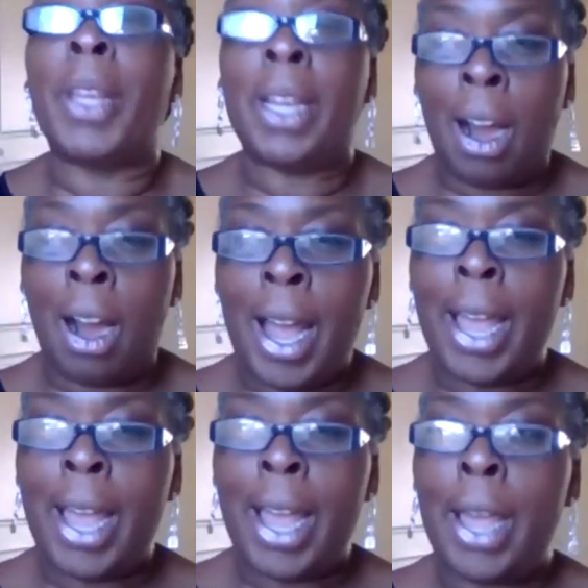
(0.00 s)
from the
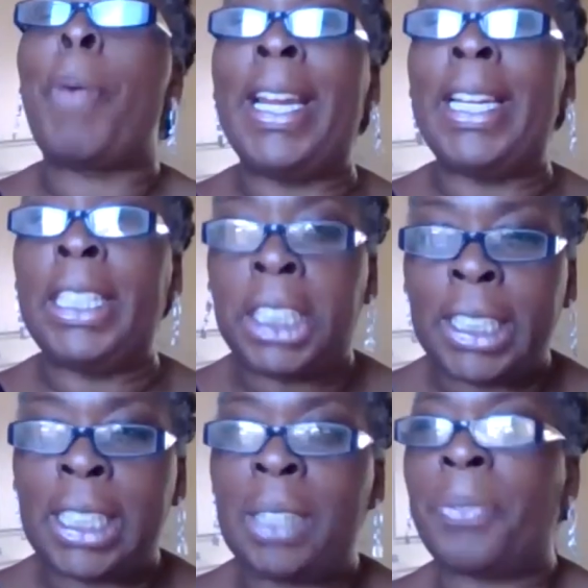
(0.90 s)
guy who
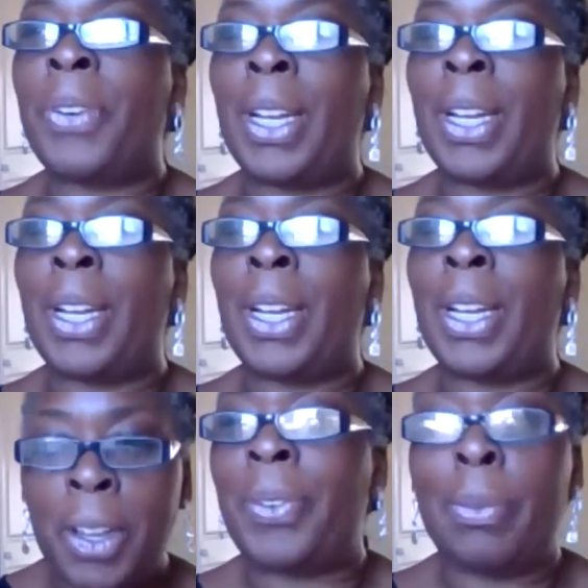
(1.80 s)
pages in front
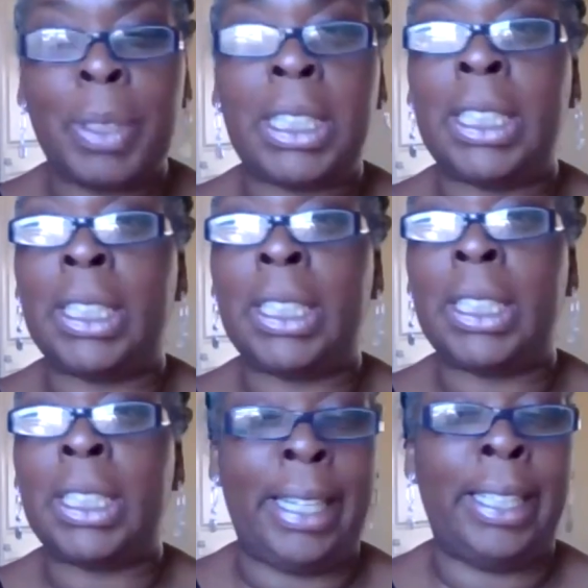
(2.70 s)
of a coffin, which
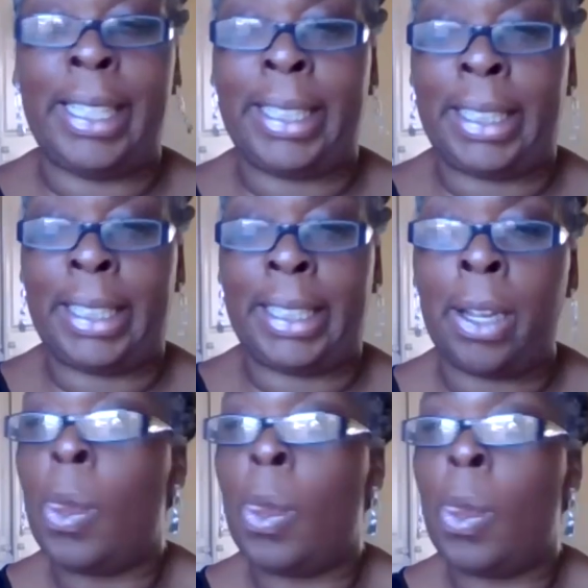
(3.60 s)
is an
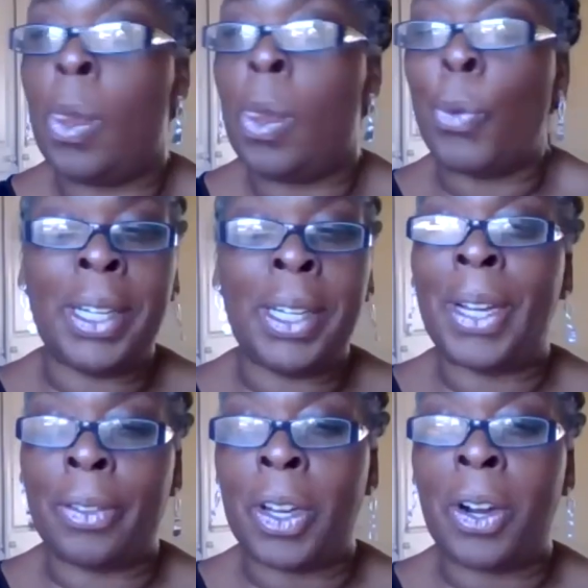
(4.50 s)
English thing,
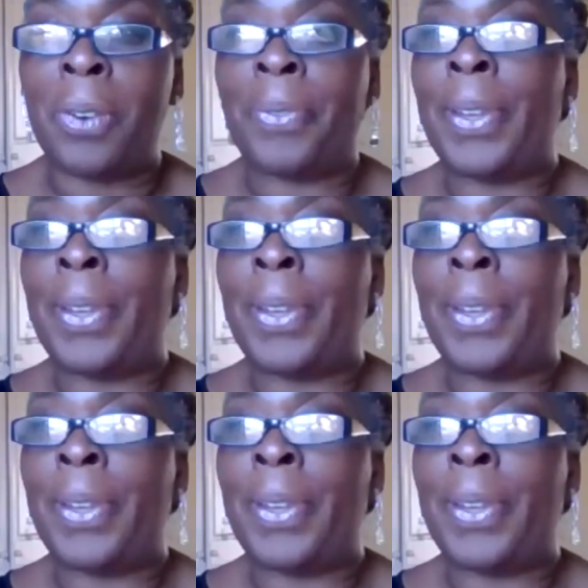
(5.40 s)
walking in front of a